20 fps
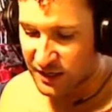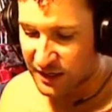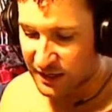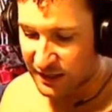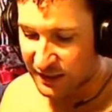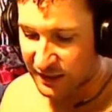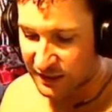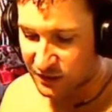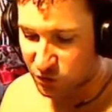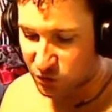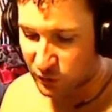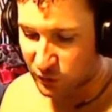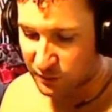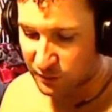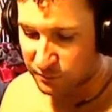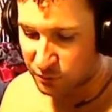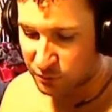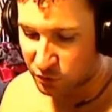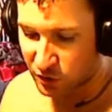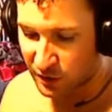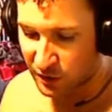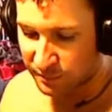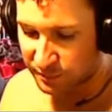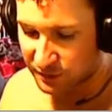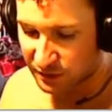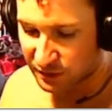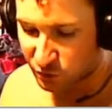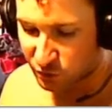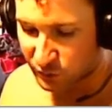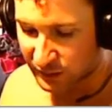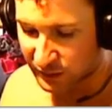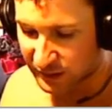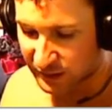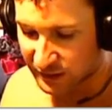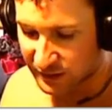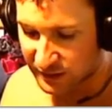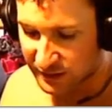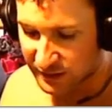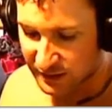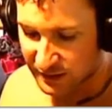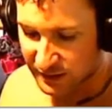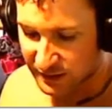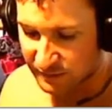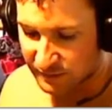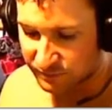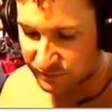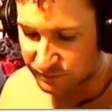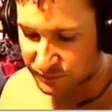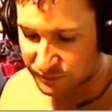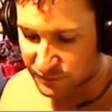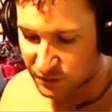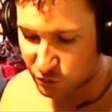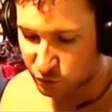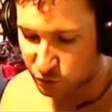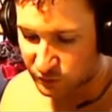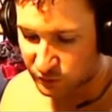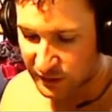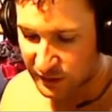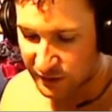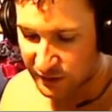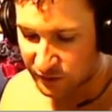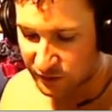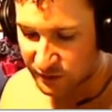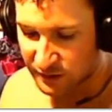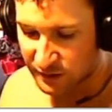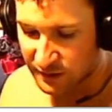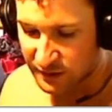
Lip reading: and quick boot up, quick cooldown.